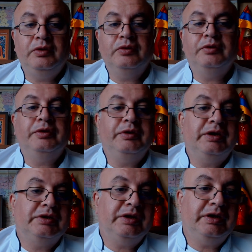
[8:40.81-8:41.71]
urinary
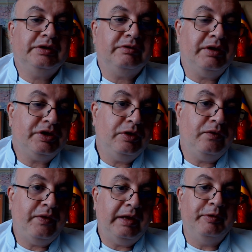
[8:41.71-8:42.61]
excretion
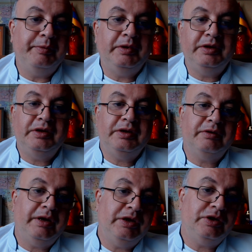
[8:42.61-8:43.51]
of albumin in a
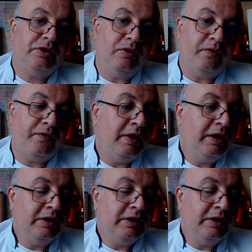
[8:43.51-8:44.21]
range of